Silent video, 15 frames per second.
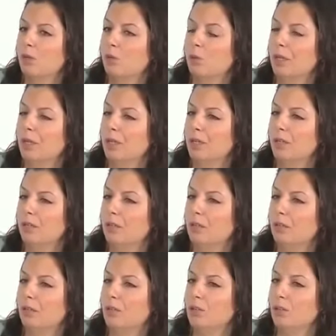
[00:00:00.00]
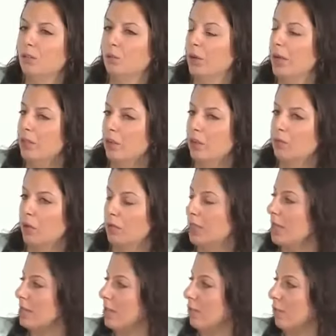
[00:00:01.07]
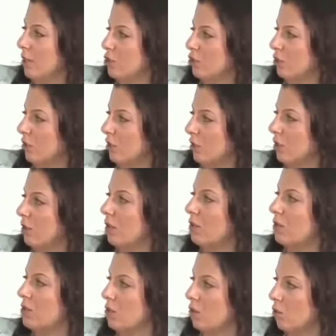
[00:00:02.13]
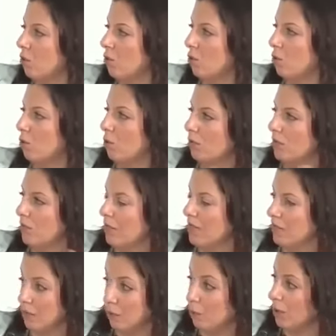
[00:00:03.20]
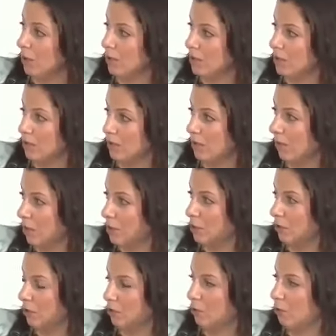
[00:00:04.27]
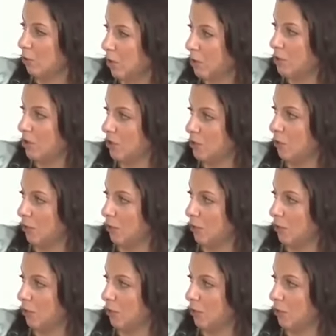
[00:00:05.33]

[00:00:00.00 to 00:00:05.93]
We are not broadcast in Russian, so domestic audiences in Russia do not watch us.